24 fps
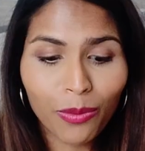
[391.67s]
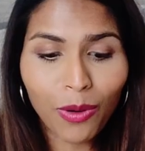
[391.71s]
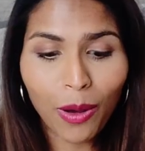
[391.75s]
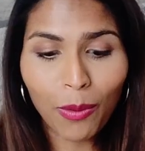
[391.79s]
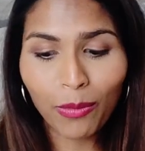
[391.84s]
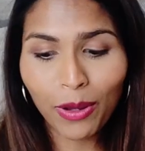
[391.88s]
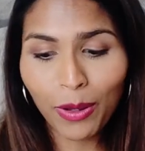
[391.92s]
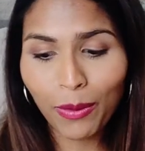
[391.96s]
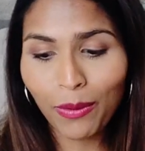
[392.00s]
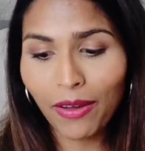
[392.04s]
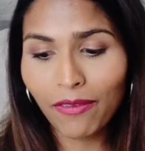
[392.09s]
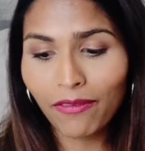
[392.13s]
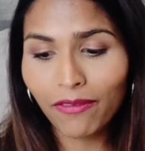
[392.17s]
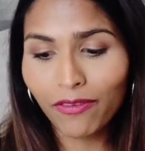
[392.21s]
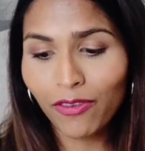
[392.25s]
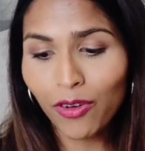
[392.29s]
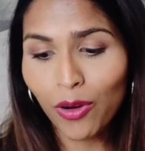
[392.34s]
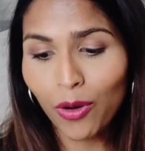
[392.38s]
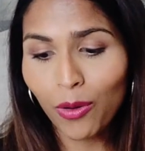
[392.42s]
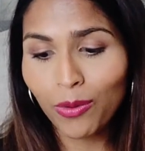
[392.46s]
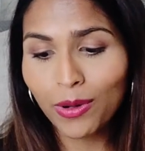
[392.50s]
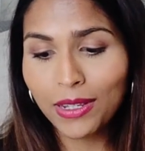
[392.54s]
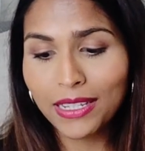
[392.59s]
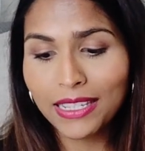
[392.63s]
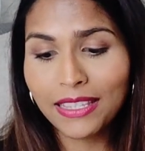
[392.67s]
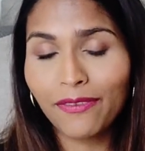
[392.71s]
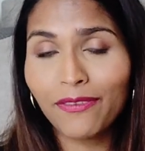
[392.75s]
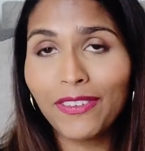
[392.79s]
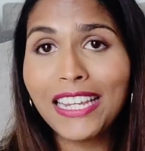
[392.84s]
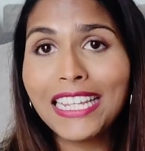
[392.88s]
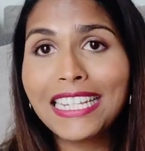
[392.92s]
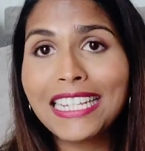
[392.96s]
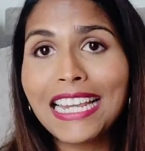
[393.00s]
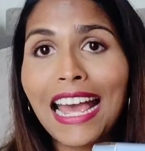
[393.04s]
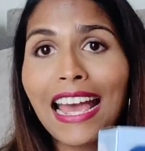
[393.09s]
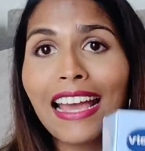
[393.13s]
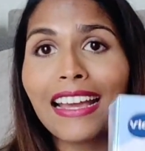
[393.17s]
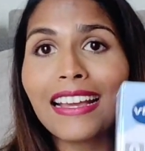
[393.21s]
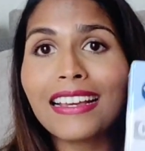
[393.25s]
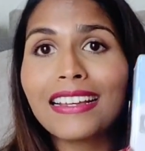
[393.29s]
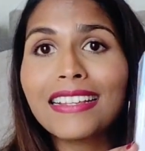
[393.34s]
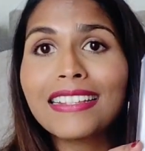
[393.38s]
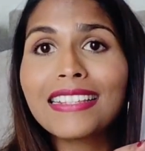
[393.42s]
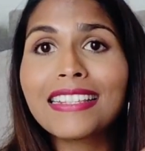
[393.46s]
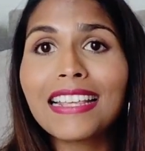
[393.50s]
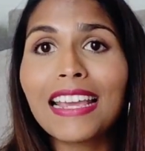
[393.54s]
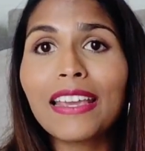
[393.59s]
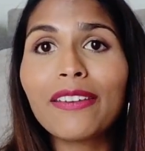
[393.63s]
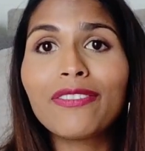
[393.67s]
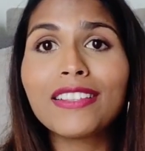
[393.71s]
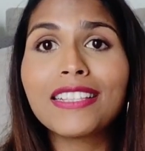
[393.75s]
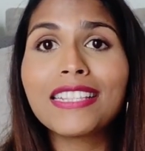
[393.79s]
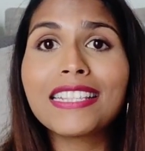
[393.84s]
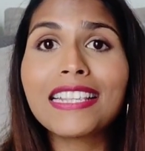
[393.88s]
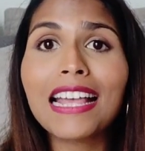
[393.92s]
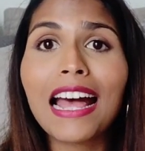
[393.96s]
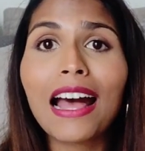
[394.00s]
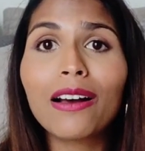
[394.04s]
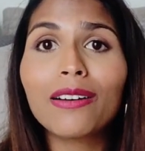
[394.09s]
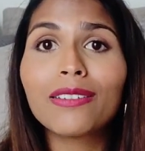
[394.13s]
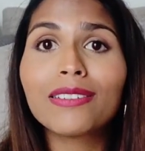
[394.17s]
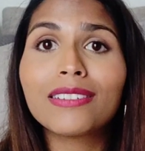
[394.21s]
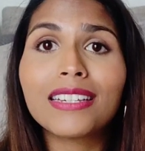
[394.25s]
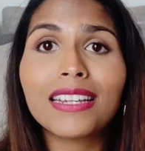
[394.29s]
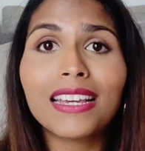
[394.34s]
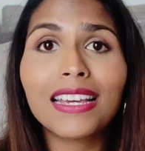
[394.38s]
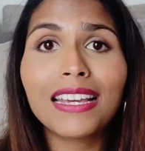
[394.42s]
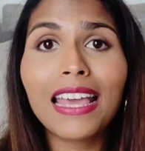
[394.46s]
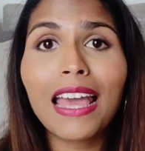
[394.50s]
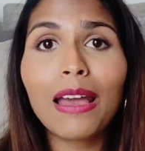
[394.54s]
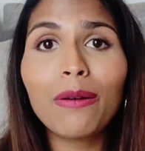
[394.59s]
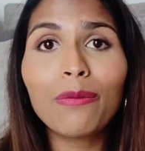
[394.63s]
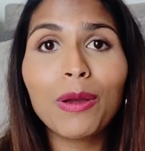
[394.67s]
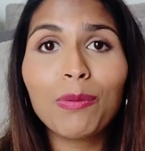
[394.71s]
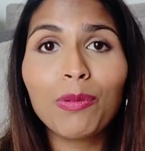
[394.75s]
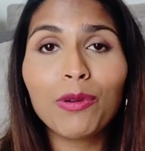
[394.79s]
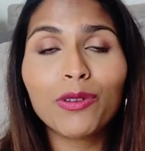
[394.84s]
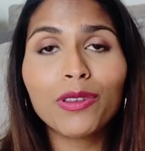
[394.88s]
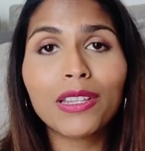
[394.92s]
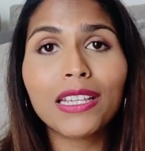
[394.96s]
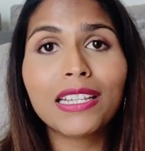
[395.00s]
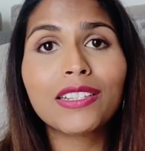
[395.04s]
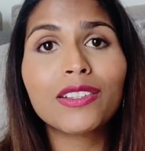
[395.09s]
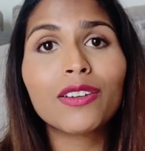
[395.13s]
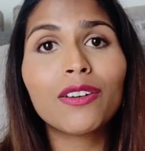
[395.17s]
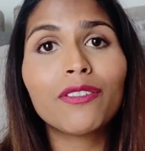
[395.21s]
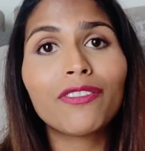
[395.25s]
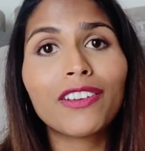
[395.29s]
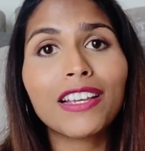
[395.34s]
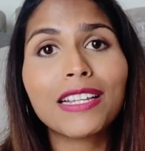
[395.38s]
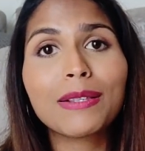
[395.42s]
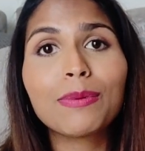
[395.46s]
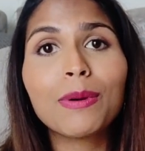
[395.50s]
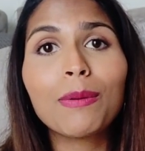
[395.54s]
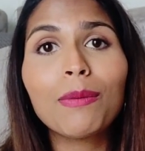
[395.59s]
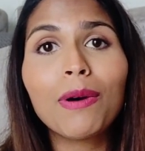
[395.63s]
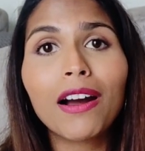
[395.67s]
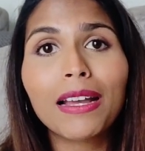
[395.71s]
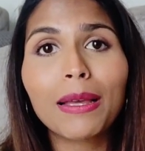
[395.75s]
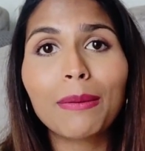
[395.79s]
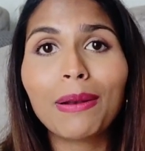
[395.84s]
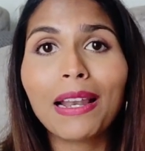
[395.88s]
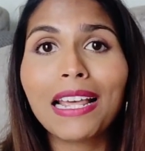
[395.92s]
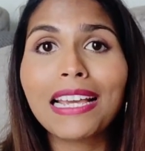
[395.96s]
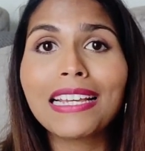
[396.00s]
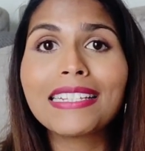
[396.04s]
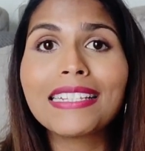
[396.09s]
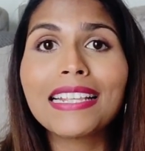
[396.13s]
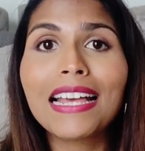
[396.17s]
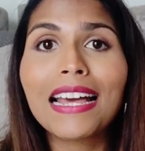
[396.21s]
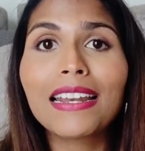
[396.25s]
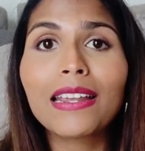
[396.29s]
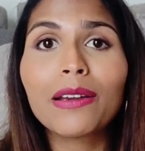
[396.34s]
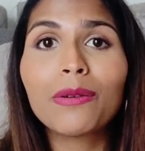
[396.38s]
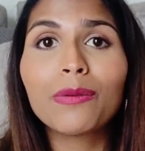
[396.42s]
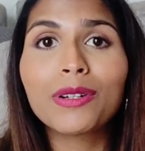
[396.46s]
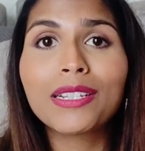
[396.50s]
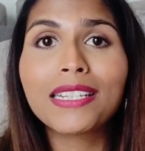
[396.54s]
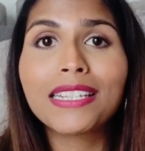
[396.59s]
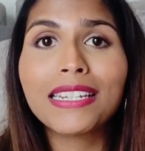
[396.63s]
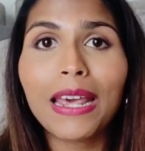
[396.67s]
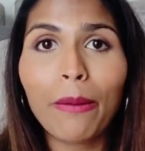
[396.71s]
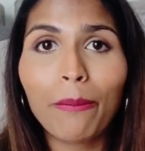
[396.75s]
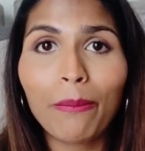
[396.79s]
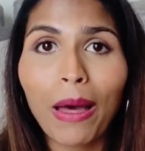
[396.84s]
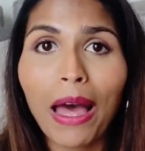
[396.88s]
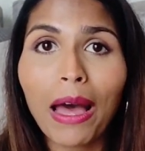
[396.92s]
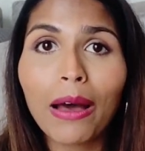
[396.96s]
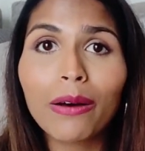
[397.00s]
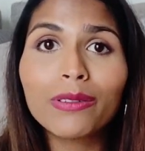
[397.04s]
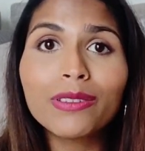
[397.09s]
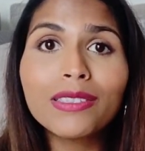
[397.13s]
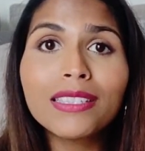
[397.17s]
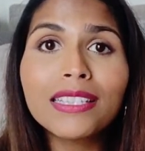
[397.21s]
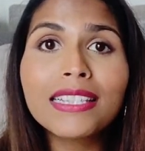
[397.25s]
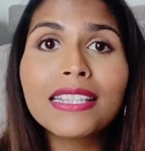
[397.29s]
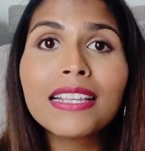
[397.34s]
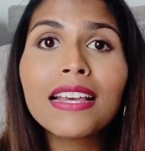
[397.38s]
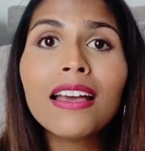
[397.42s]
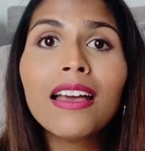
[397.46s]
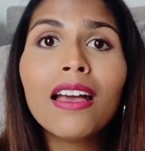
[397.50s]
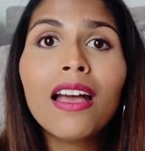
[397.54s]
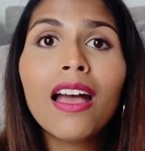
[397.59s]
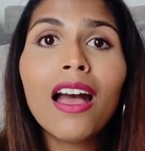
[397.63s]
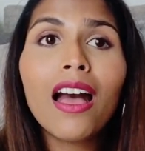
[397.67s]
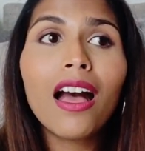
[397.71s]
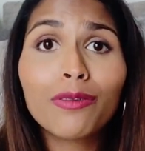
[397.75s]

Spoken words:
The one we went for was the VTech Safe and Sound. Again, we bought this on Facebook Marketplace, and it was £10.